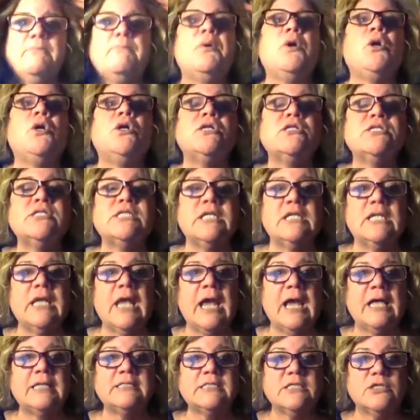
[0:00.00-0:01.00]
person
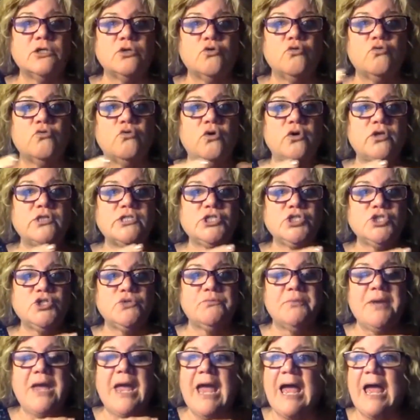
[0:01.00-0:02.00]
hasn't crossed
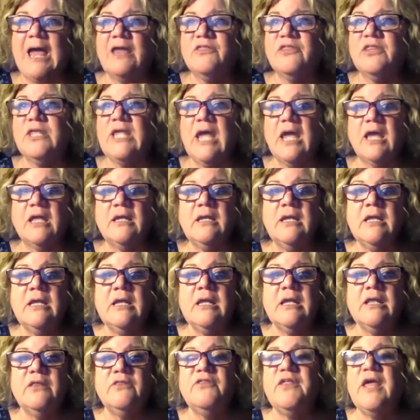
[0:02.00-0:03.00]
your path yet
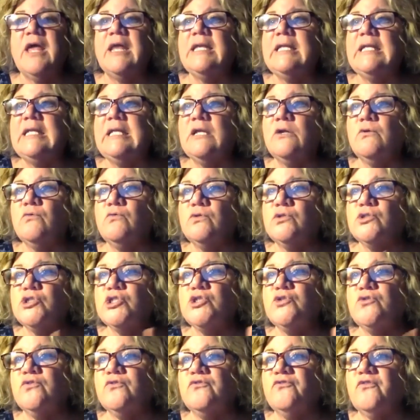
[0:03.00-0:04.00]
that
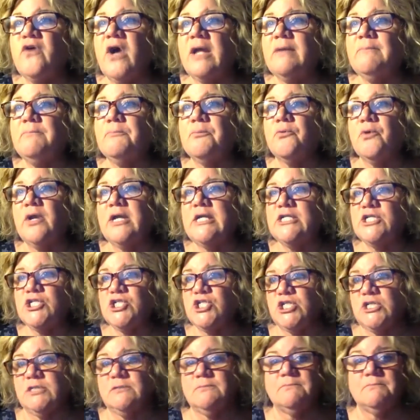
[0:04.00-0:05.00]
equals your
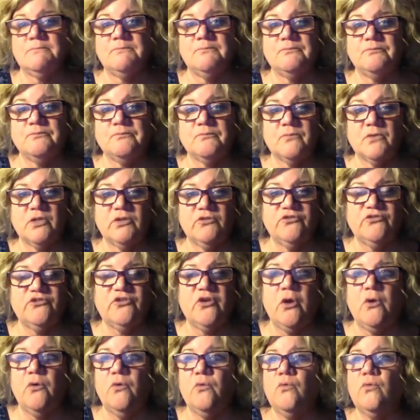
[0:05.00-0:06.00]
vibration.
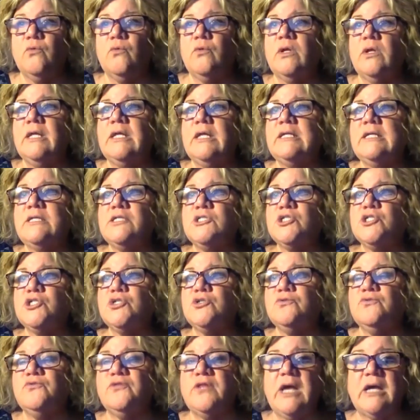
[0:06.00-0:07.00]
So in
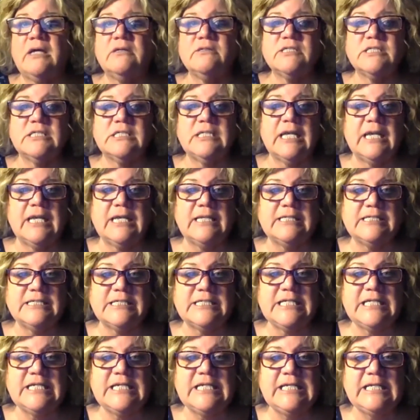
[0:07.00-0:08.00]

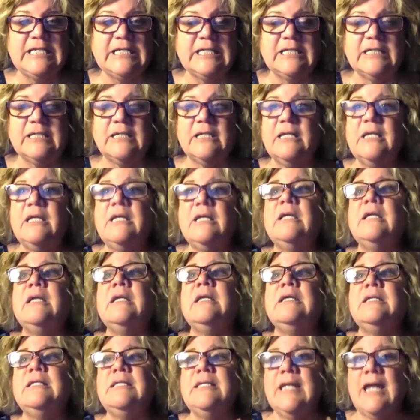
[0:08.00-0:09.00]
2018,
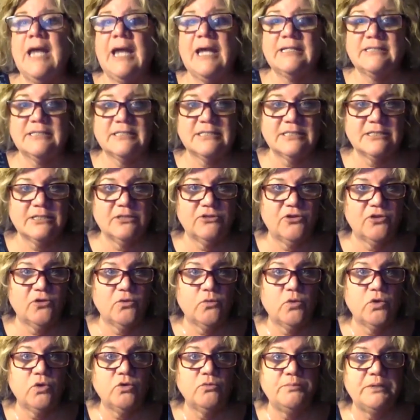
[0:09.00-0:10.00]
yes,
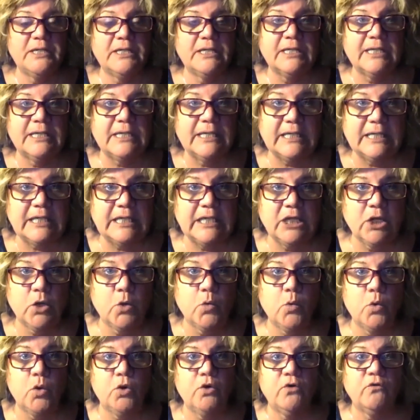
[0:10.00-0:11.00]
there will be an
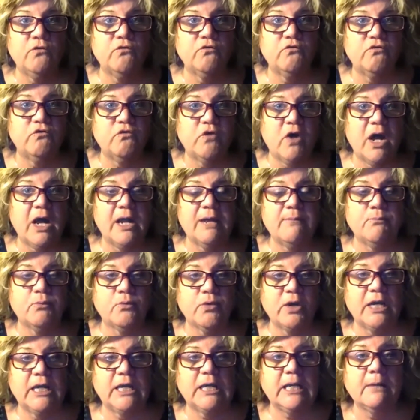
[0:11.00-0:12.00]
equal
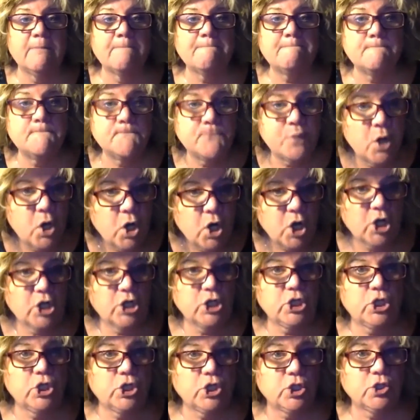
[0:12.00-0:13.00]
vibrating
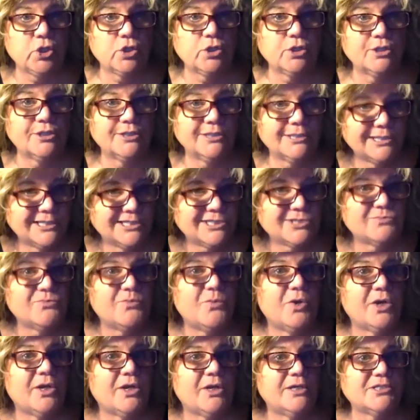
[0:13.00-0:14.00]
partner, is
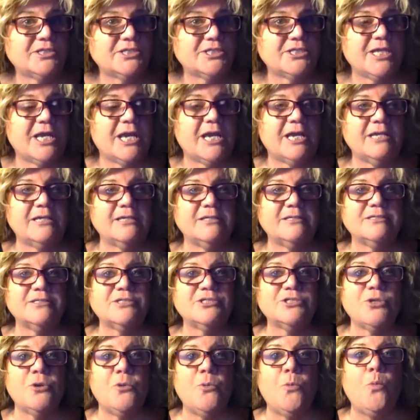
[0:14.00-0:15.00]
what I'll say.
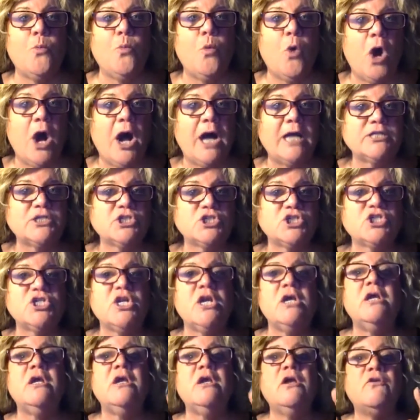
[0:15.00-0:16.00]
So watch
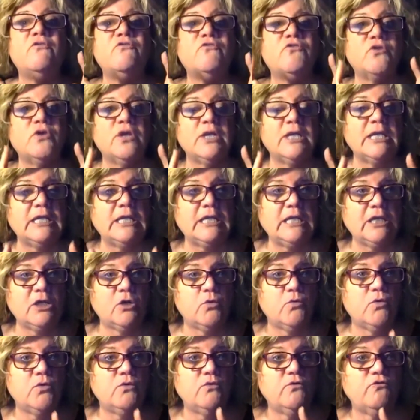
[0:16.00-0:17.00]
for an
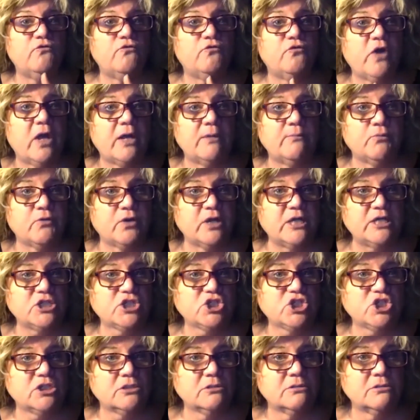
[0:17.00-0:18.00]
equal
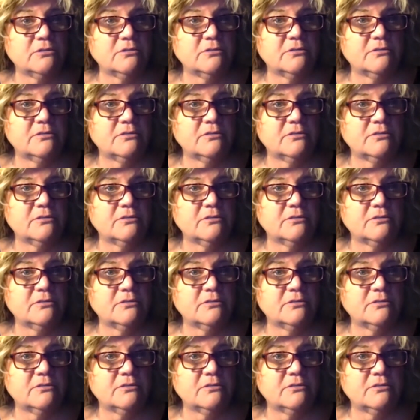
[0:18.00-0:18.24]
vibration